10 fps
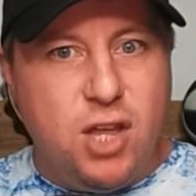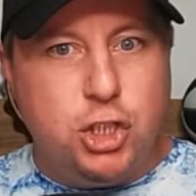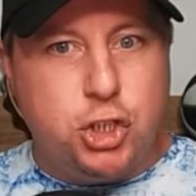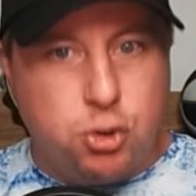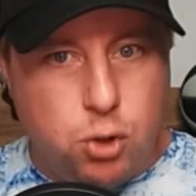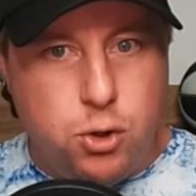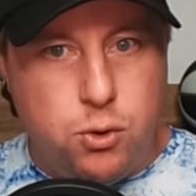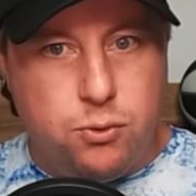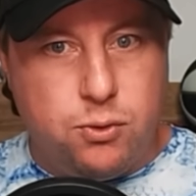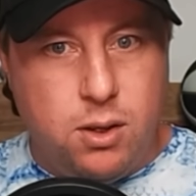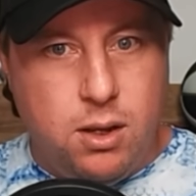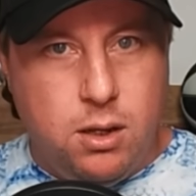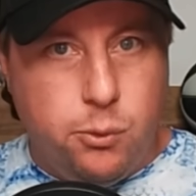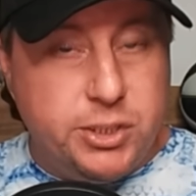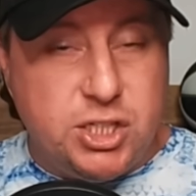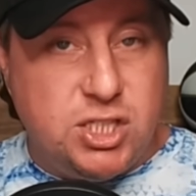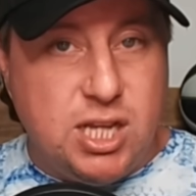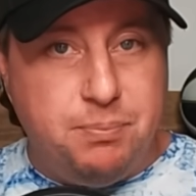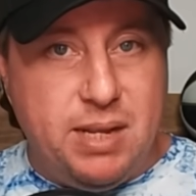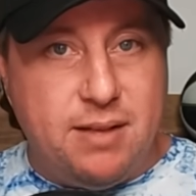the truth, which is
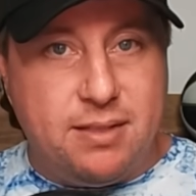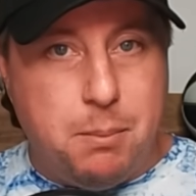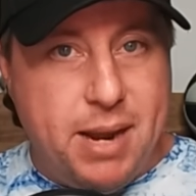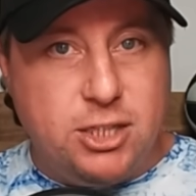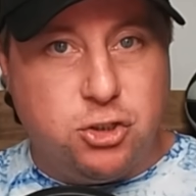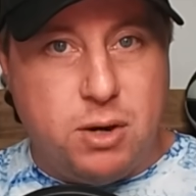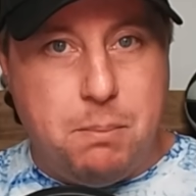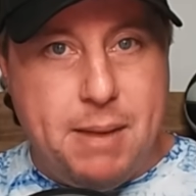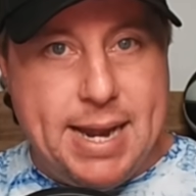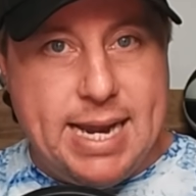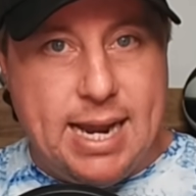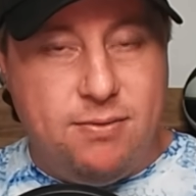something that the mainstream media